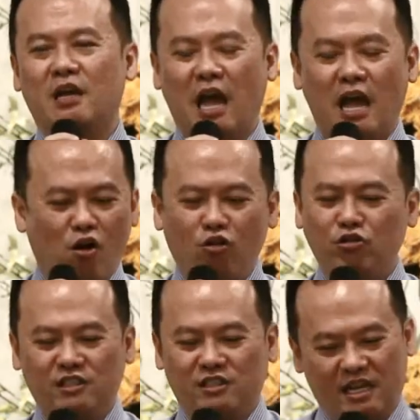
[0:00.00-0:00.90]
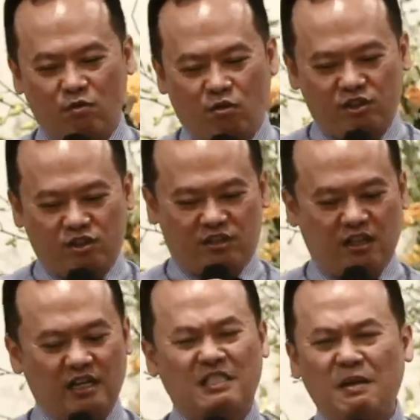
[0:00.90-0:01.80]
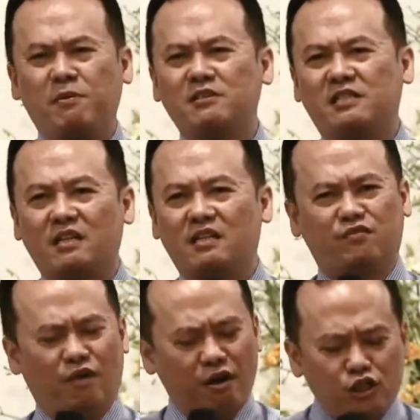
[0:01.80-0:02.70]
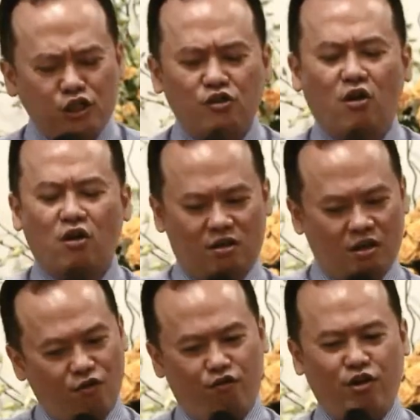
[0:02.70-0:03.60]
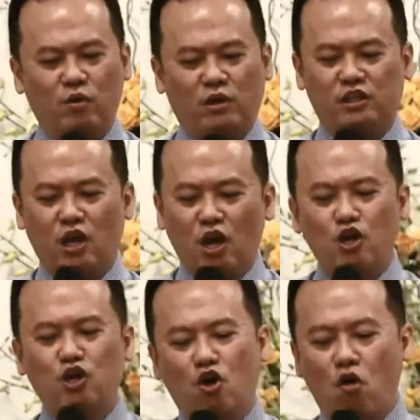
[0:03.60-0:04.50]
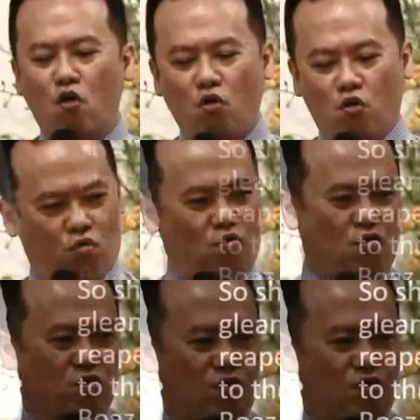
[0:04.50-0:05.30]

And all she said was a simple sentence, very short, three words, go.